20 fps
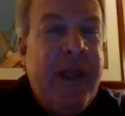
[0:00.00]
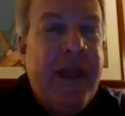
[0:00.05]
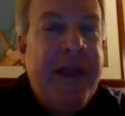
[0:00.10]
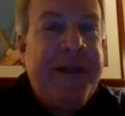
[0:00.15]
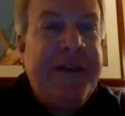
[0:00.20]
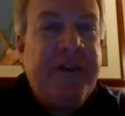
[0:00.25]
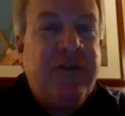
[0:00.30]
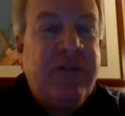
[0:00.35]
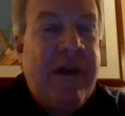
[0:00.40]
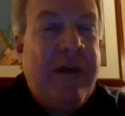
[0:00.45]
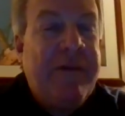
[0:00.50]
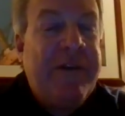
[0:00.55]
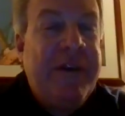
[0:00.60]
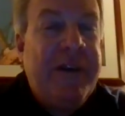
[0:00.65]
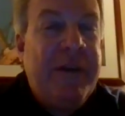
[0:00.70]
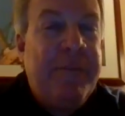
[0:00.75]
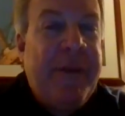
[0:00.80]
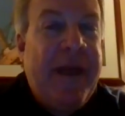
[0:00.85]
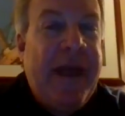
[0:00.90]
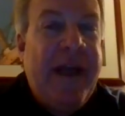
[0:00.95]
And the trout
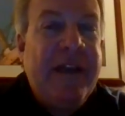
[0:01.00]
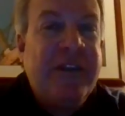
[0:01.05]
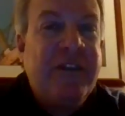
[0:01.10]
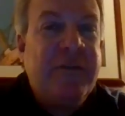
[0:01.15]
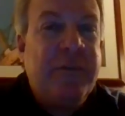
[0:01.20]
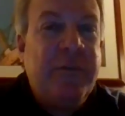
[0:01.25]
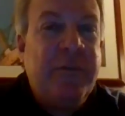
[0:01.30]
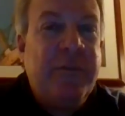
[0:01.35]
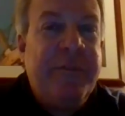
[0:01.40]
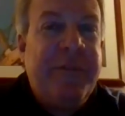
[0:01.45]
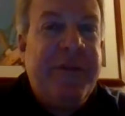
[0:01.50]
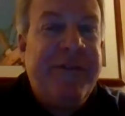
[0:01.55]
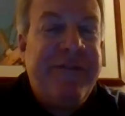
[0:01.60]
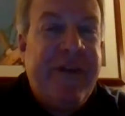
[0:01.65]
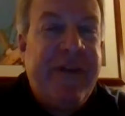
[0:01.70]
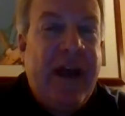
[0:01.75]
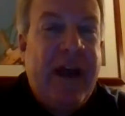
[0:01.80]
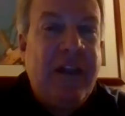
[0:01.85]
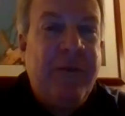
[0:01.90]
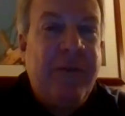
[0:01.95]
and the bass would be
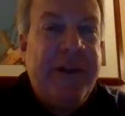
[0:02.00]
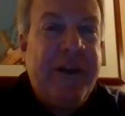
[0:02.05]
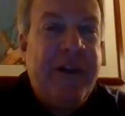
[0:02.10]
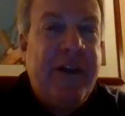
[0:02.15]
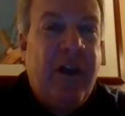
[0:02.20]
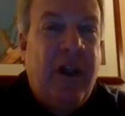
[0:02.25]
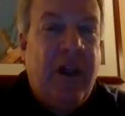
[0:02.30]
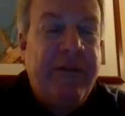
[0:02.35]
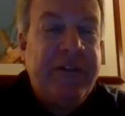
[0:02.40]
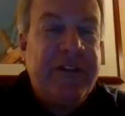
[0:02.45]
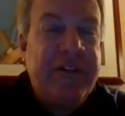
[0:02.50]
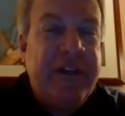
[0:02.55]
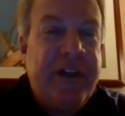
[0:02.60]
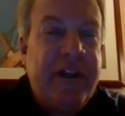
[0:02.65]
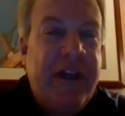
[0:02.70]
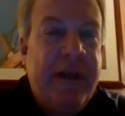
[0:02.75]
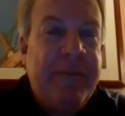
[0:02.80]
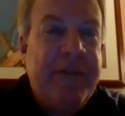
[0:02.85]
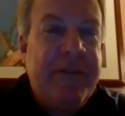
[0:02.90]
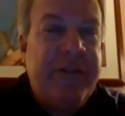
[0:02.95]
following it, and all of a
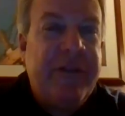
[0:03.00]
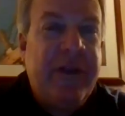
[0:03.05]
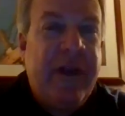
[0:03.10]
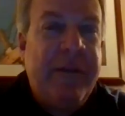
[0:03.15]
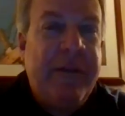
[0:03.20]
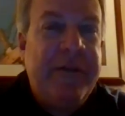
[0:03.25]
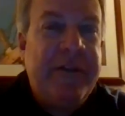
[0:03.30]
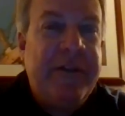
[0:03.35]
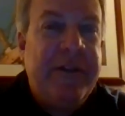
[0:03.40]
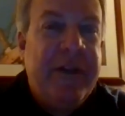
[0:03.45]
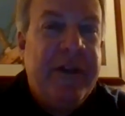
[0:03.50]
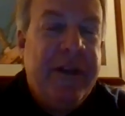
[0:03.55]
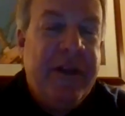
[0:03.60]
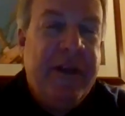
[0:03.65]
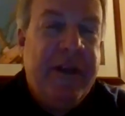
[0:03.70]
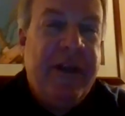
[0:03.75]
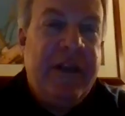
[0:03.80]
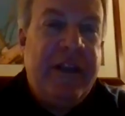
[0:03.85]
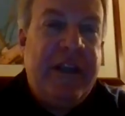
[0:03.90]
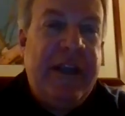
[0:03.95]
sudden I would
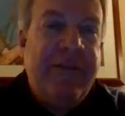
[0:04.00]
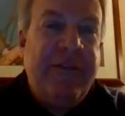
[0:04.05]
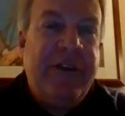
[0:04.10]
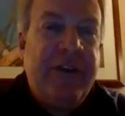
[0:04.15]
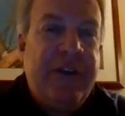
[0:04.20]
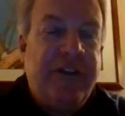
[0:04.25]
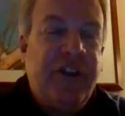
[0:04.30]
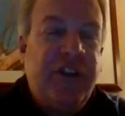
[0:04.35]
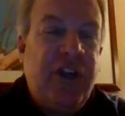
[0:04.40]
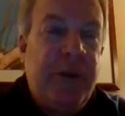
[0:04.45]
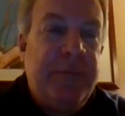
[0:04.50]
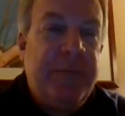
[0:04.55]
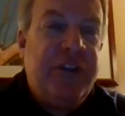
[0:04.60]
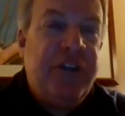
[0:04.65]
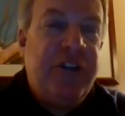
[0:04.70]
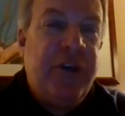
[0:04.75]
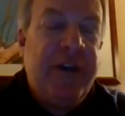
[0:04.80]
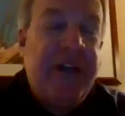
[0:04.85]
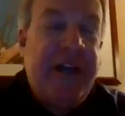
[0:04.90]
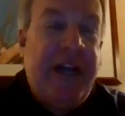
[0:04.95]
give it a sharp
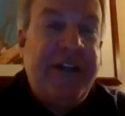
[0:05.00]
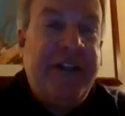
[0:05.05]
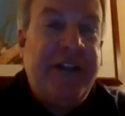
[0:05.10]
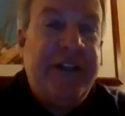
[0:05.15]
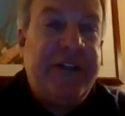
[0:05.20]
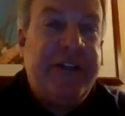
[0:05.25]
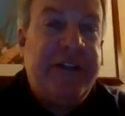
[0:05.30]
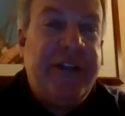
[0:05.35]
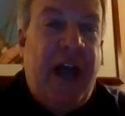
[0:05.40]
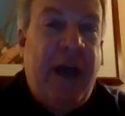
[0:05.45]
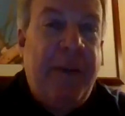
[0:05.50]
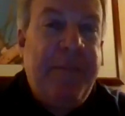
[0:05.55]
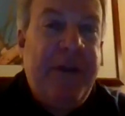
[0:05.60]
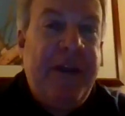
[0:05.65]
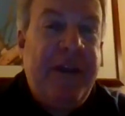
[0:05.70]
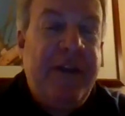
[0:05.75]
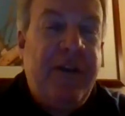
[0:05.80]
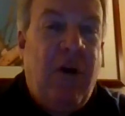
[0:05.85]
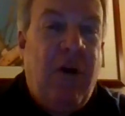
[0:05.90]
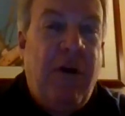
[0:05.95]
jerk, and I'd just stop
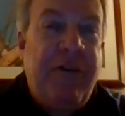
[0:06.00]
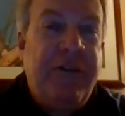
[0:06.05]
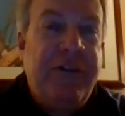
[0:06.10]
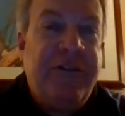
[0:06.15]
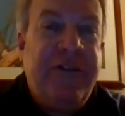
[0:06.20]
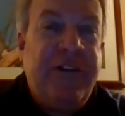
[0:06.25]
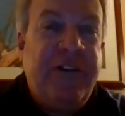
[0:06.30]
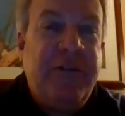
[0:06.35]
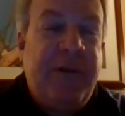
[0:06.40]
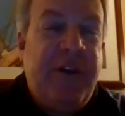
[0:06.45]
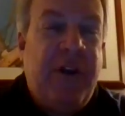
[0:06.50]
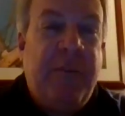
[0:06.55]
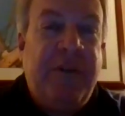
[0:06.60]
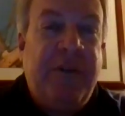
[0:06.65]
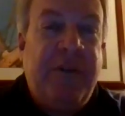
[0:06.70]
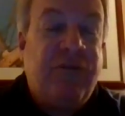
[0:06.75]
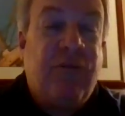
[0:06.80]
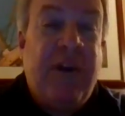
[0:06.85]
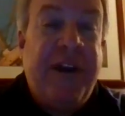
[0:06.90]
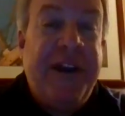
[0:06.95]
it, and all those fish would
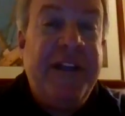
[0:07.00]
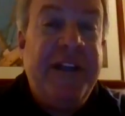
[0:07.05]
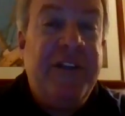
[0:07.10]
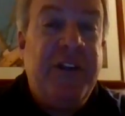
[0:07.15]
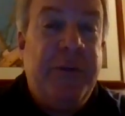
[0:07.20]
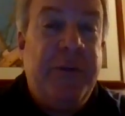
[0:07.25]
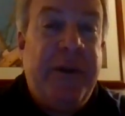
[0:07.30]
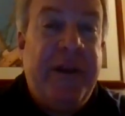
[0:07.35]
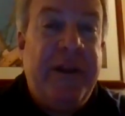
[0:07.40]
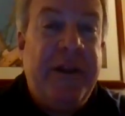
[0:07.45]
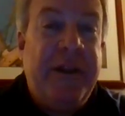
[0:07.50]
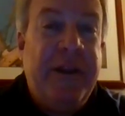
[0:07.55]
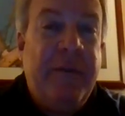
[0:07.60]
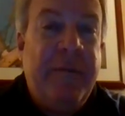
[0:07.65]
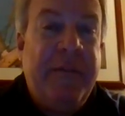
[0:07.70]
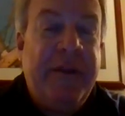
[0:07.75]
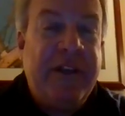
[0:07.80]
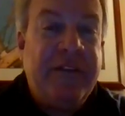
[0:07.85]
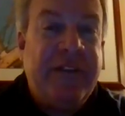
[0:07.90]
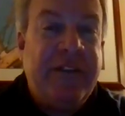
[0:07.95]
almost run into it
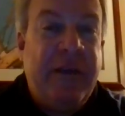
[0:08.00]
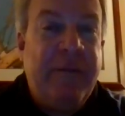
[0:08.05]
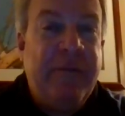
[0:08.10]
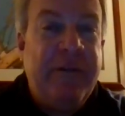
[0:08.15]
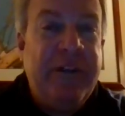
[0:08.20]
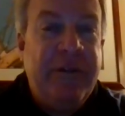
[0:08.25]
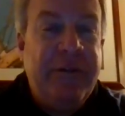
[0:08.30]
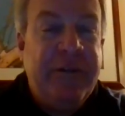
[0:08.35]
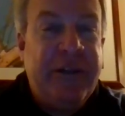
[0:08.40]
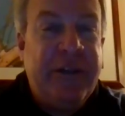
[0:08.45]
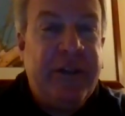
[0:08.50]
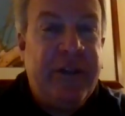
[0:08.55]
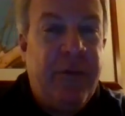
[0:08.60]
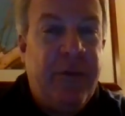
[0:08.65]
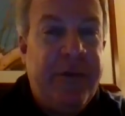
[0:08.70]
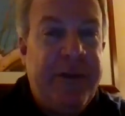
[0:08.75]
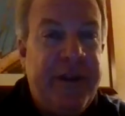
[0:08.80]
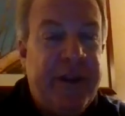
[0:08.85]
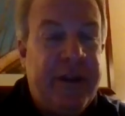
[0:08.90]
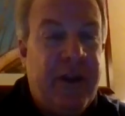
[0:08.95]
because they were used
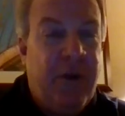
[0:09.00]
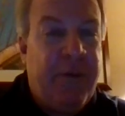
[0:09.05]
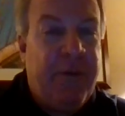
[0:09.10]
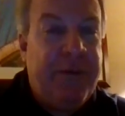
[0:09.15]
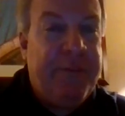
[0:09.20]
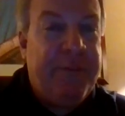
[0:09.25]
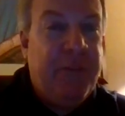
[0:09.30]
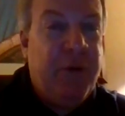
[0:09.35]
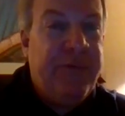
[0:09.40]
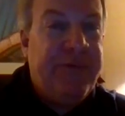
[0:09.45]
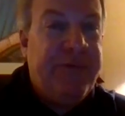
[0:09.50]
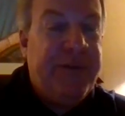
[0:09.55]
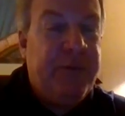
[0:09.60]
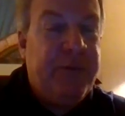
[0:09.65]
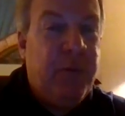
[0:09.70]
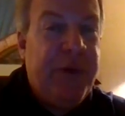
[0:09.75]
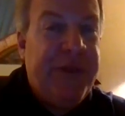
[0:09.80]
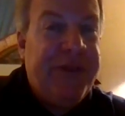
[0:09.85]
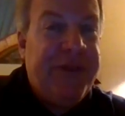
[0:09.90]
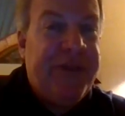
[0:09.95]
to
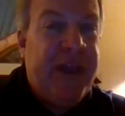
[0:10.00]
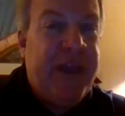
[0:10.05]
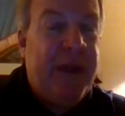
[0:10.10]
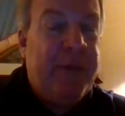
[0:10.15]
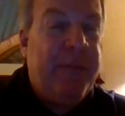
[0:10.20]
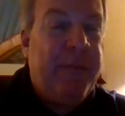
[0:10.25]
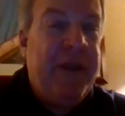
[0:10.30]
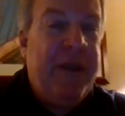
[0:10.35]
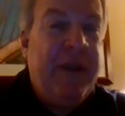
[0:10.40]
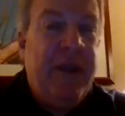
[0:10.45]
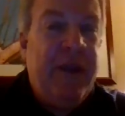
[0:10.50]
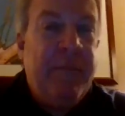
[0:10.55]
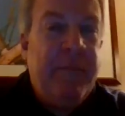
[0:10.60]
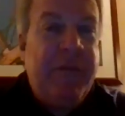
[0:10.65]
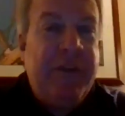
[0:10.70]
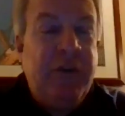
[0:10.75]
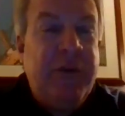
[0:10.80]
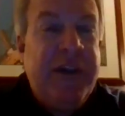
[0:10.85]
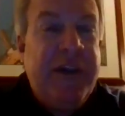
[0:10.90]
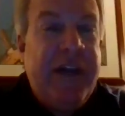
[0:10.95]
moving with them.
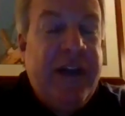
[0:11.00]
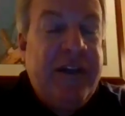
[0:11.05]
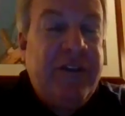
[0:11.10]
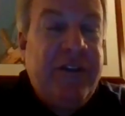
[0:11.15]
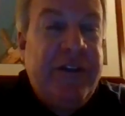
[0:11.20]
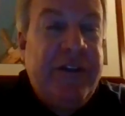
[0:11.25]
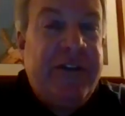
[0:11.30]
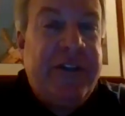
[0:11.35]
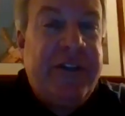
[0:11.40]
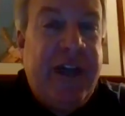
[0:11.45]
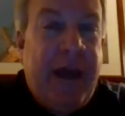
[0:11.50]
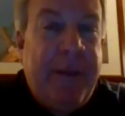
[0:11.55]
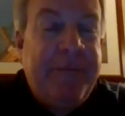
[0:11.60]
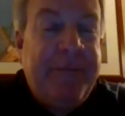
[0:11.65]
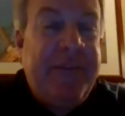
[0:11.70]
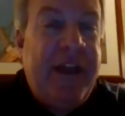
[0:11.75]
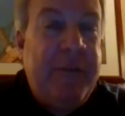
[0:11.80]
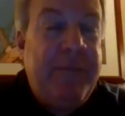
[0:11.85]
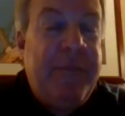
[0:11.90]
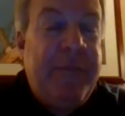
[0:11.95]
But you could actually stop
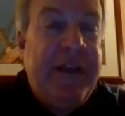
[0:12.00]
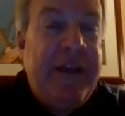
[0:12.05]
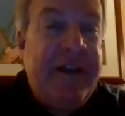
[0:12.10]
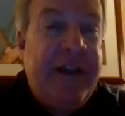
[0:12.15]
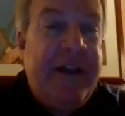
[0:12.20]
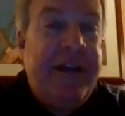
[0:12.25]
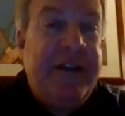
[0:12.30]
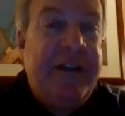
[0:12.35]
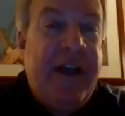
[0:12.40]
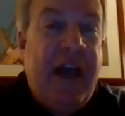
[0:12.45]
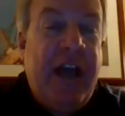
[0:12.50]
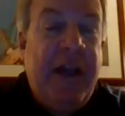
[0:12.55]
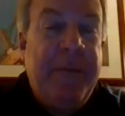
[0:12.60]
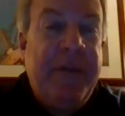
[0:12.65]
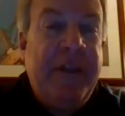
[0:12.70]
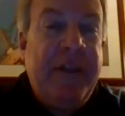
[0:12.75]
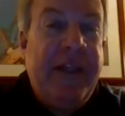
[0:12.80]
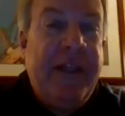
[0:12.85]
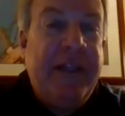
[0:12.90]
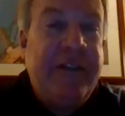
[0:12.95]
that bait on a dime
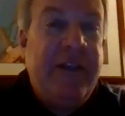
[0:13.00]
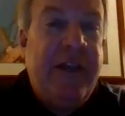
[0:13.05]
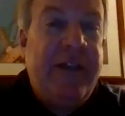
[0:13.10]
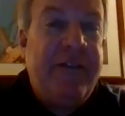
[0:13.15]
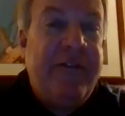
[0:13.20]
and let